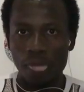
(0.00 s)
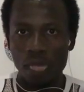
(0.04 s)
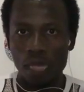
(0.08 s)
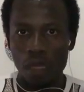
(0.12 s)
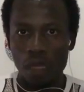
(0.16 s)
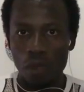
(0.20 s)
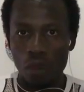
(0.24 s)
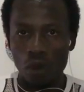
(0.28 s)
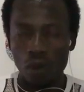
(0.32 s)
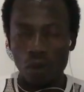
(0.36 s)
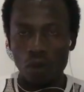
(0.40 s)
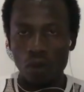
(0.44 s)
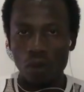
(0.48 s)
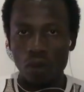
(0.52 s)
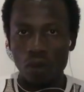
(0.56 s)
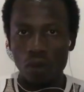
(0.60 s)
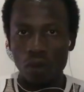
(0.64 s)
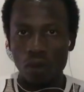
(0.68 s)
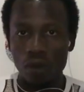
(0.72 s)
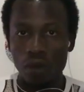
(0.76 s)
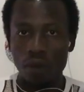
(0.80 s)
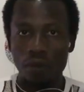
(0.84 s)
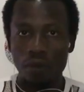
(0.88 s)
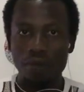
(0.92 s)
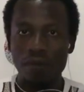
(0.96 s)
You know,
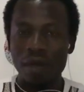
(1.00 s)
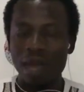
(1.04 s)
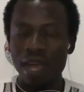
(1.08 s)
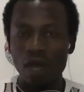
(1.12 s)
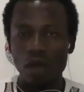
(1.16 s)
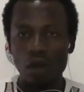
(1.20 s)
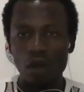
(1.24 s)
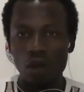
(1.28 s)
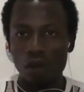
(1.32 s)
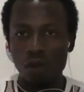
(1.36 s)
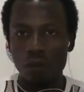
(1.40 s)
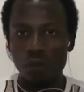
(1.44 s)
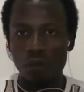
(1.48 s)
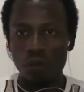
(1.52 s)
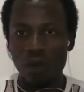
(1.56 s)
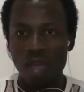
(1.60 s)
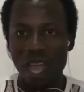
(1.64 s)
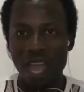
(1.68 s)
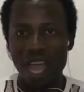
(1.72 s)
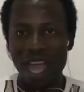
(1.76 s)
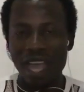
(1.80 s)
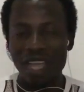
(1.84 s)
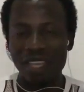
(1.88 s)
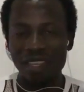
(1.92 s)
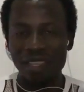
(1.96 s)
back home
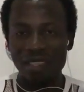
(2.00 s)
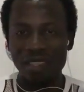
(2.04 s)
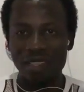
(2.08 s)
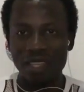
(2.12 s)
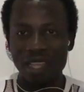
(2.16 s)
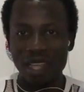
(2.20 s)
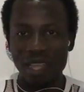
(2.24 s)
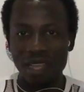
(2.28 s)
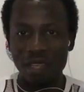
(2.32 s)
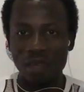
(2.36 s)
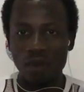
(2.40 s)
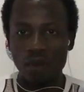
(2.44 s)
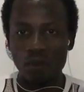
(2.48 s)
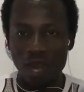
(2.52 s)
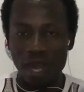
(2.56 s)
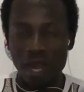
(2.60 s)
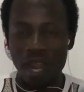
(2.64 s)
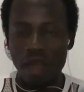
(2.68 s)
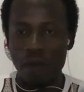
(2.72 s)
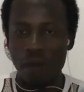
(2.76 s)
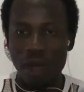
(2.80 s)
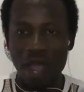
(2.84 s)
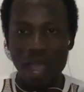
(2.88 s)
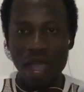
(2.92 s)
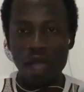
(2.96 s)
where I stay, where
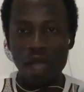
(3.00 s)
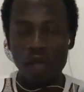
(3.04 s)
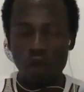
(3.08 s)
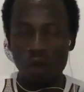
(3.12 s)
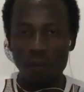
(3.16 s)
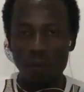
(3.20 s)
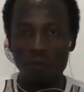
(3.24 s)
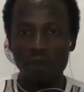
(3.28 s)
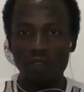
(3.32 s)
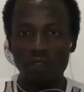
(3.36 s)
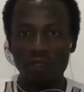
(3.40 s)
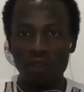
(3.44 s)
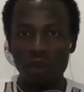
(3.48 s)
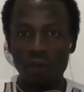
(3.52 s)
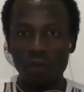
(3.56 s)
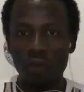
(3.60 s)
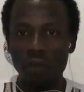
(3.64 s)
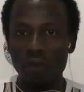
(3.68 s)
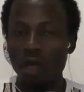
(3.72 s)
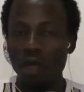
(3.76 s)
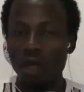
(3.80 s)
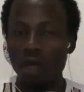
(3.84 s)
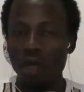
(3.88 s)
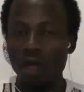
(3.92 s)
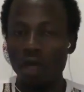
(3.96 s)
I'm coming from,
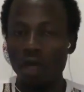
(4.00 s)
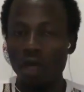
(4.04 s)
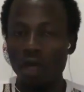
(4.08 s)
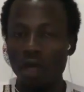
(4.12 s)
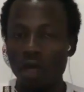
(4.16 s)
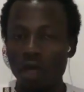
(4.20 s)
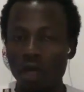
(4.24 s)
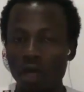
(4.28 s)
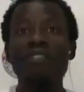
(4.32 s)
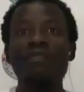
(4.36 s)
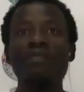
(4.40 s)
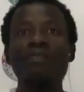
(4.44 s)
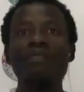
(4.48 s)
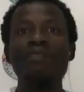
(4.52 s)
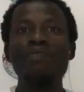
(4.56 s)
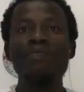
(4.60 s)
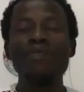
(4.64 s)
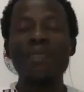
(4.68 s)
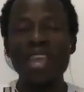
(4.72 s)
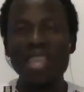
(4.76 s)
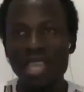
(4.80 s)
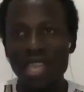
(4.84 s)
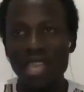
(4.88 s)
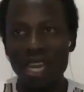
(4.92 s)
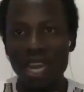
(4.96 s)
we have
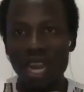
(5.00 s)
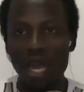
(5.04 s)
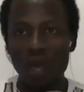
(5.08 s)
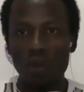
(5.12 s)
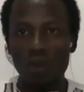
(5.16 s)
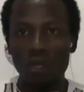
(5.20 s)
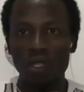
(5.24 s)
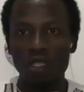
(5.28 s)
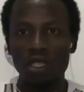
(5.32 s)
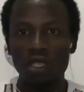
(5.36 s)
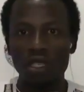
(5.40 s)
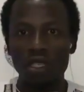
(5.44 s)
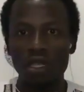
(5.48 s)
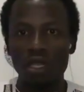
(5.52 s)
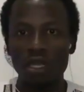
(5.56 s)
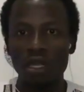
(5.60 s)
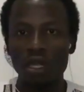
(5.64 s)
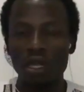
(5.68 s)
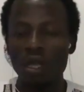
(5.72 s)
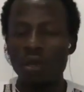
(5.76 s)
many languages,